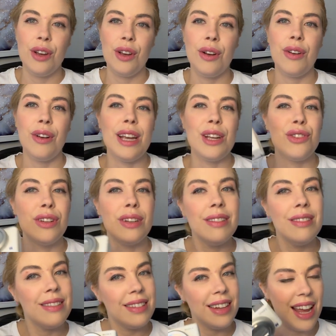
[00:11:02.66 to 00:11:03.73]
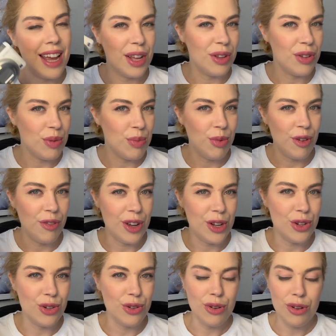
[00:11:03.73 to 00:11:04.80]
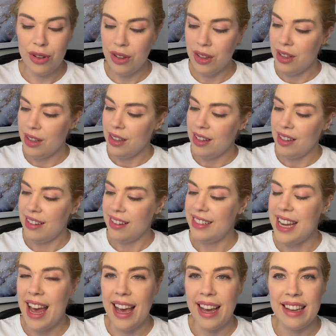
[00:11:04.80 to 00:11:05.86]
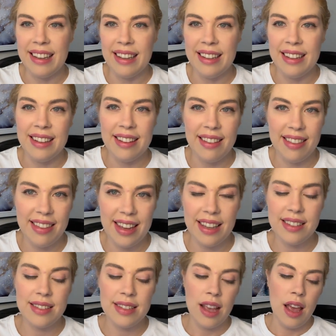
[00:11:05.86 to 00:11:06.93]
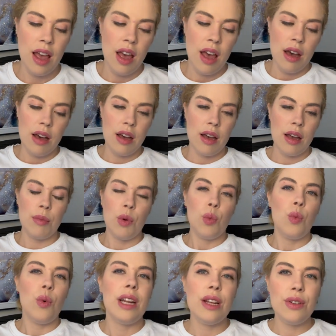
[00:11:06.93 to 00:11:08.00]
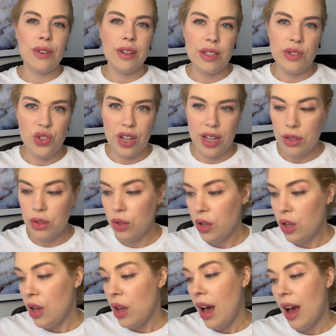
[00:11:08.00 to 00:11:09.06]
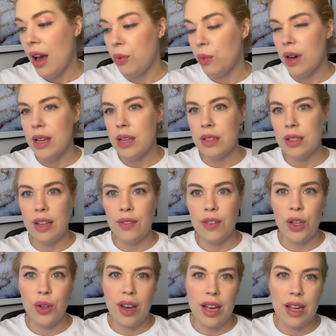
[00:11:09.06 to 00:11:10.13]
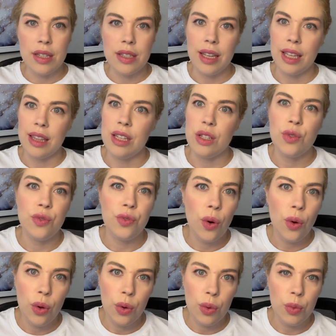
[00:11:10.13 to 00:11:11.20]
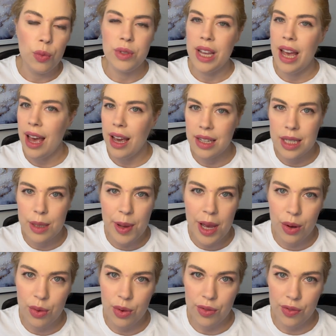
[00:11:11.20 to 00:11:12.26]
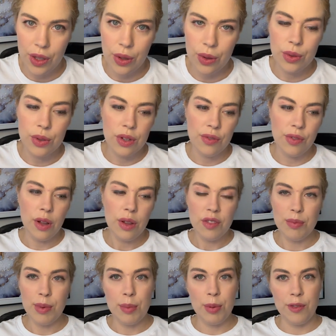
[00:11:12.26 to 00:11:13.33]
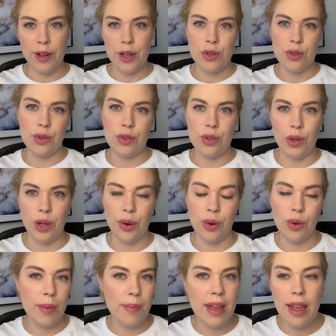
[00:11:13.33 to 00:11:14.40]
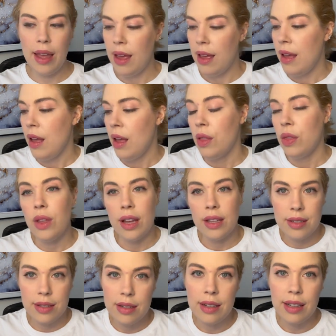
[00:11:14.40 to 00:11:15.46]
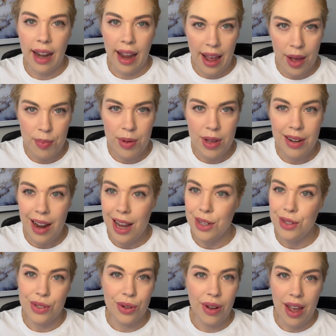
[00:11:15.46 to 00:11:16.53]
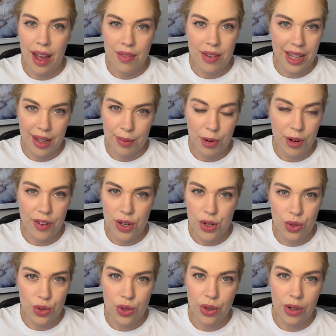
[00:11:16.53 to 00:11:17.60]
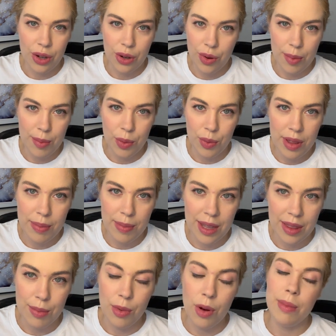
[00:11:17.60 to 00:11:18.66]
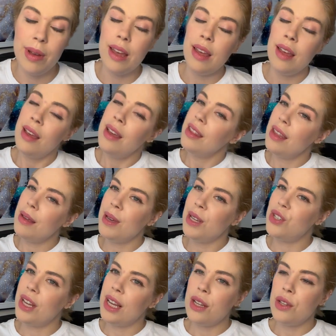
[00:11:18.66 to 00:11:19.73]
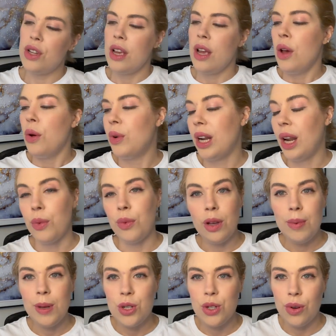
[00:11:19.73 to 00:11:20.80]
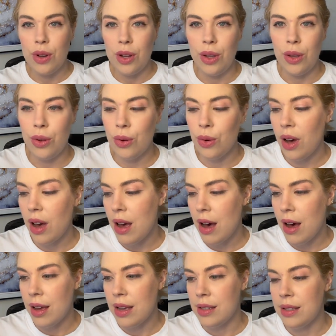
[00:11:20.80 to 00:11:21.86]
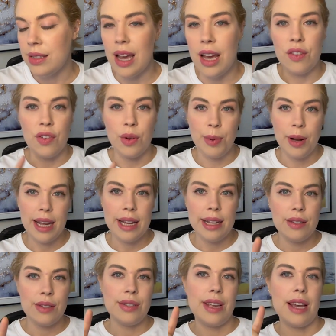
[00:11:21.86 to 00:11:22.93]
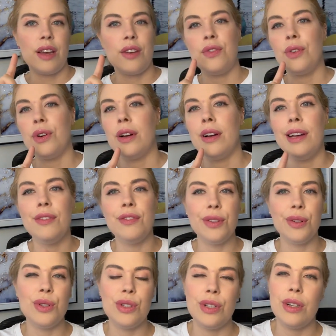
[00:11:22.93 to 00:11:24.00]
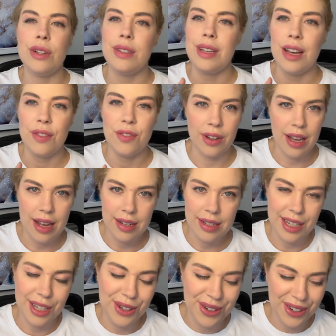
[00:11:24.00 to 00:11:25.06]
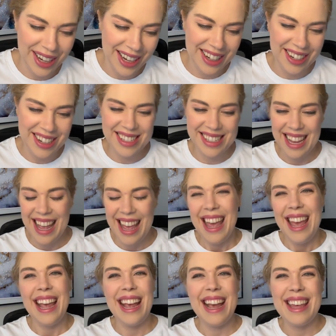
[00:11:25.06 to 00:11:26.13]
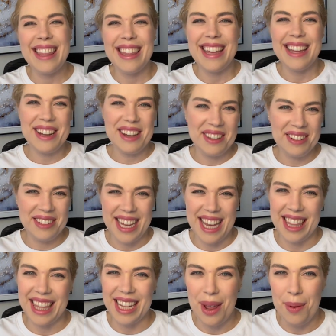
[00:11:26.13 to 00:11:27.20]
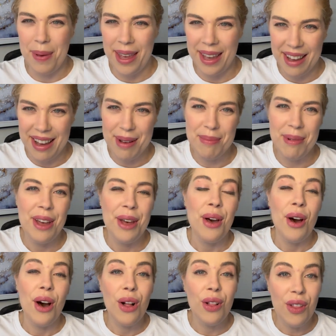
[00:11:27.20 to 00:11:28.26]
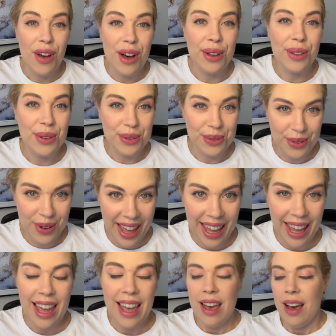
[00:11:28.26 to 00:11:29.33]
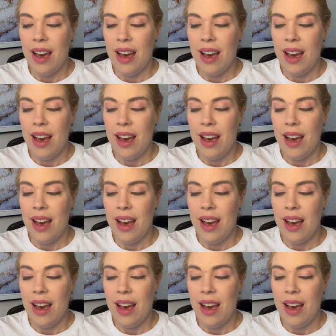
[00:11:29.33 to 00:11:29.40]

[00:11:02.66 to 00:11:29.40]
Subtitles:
creation and professional tech things. What I do on this channel, I was giving you guys like these full tech spec reviews of all of my professional studio equipment. That's still gonna happen. I just don't have any professional studio equipment with me at the moment. That may change. What I will be showing you is tech for brands, tech for influencers, tech for content creators, and then other tech that I pick up along the way.